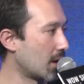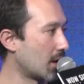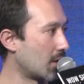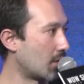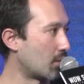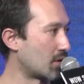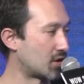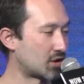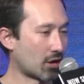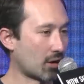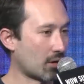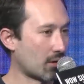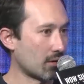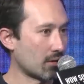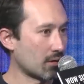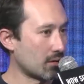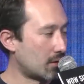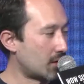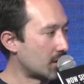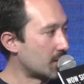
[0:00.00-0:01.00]
which are
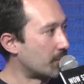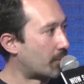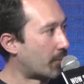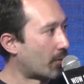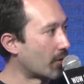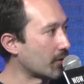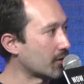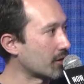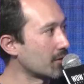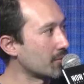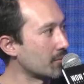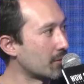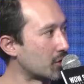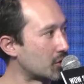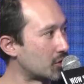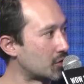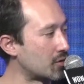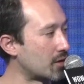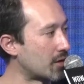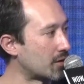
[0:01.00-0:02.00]
important but
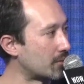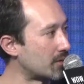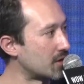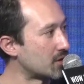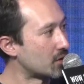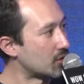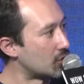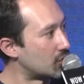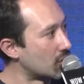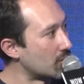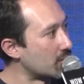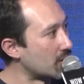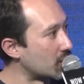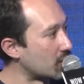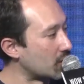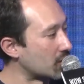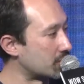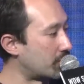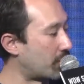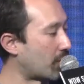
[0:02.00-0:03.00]
shouldn't be the
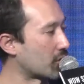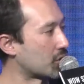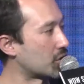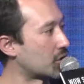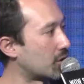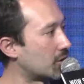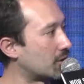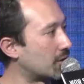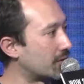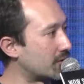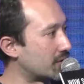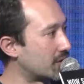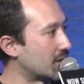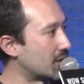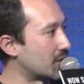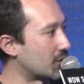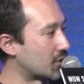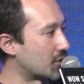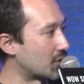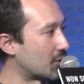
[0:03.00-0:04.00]
dominant portion of the
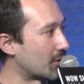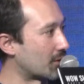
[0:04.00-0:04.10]
industry.